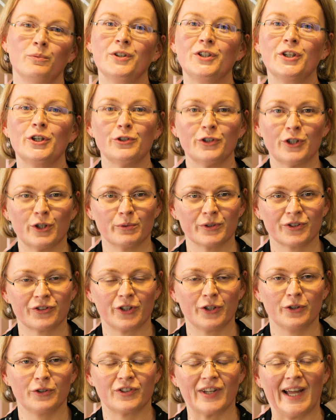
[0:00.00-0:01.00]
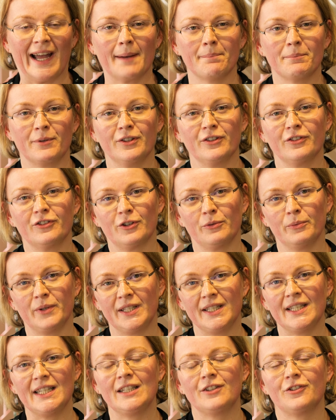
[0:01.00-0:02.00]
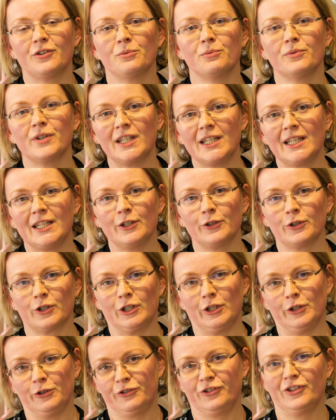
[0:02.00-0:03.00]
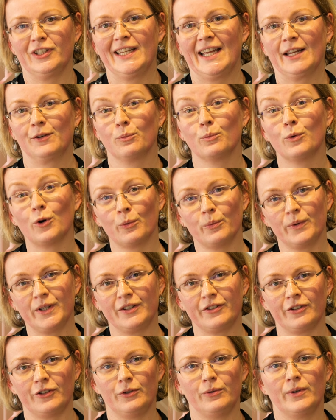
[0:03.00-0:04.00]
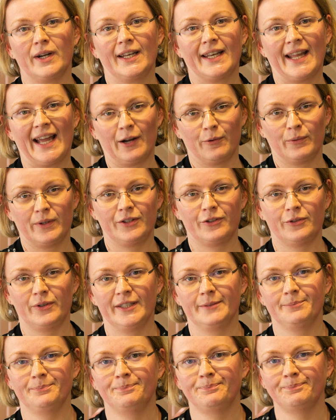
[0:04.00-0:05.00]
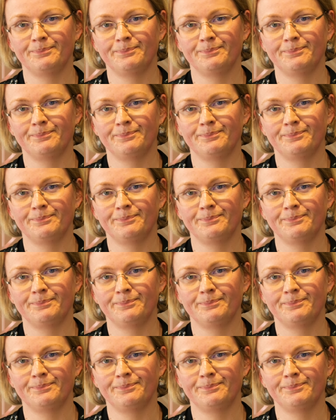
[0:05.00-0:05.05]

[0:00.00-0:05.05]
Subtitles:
We don't know what's going to happen, so we need to really look closely at what we do and how we do it.